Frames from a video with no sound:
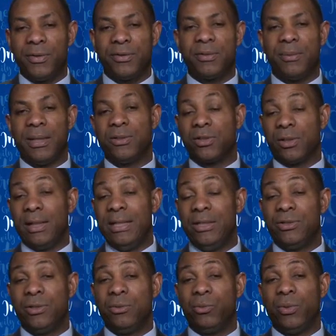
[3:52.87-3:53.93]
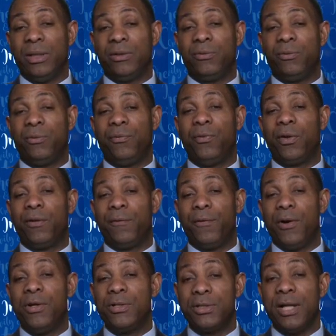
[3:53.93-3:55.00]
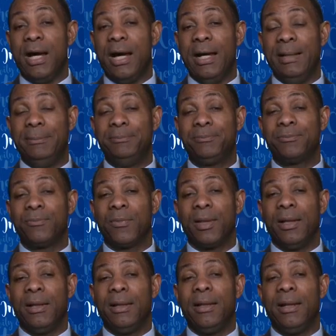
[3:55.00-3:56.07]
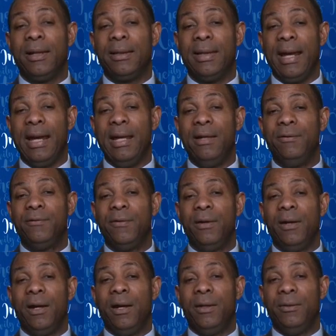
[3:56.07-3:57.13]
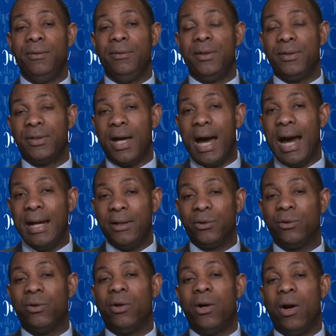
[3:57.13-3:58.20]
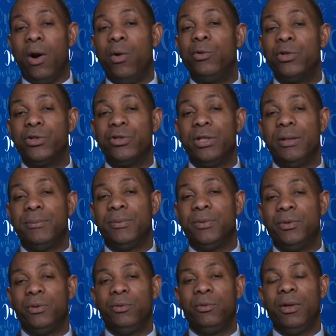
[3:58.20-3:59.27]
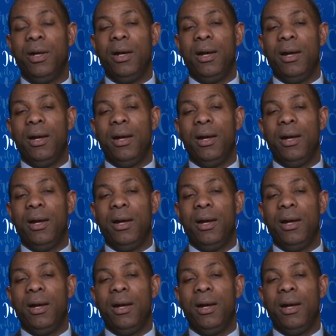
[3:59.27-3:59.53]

some legislation which for the first time gave the title or ownership to